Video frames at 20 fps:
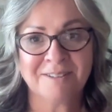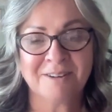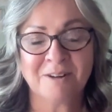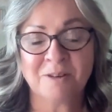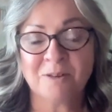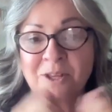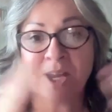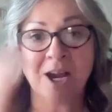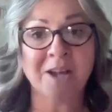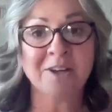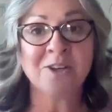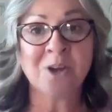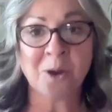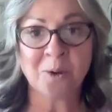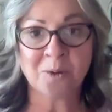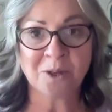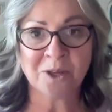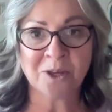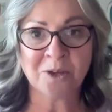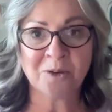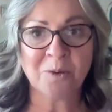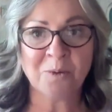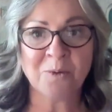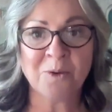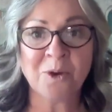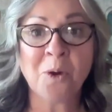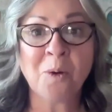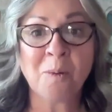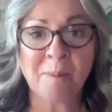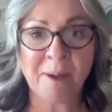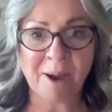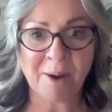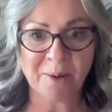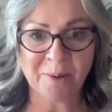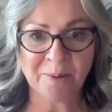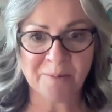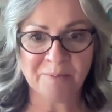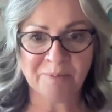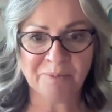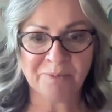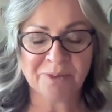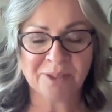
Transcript: or the unknown that you don't know about,